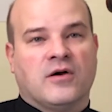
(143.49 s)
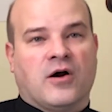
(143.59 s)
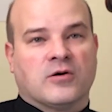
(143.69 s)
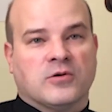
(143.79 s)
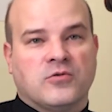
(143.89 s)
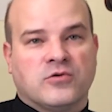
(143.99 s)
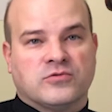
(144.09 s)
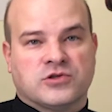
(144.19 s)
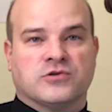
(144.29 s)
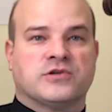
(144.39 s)
our local
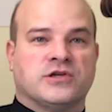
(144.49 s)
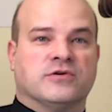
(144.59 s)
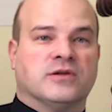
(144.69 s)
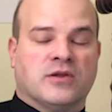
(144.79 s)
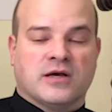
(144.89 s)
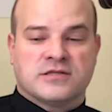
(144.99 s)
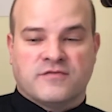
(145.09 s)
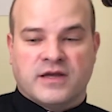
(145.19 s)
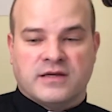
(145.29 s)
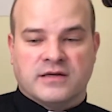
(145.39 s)
church here in Las
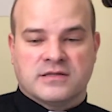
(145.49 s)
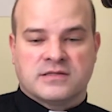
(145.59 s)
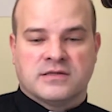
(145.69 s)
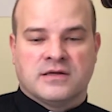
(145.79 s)
Vegas,